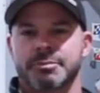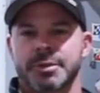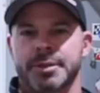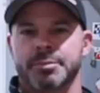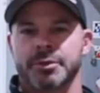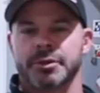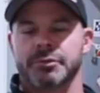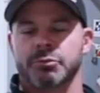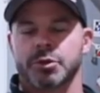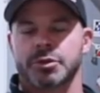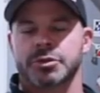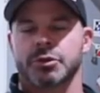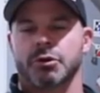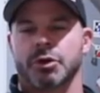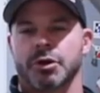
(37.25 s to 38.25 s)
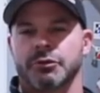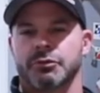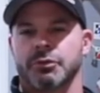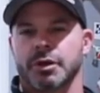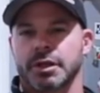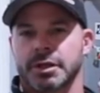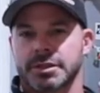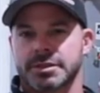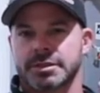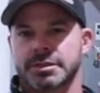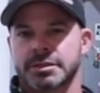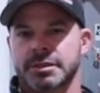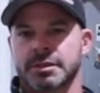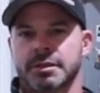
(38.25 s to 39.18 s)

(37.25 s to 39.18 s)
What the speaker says: people that have worked so hard for us,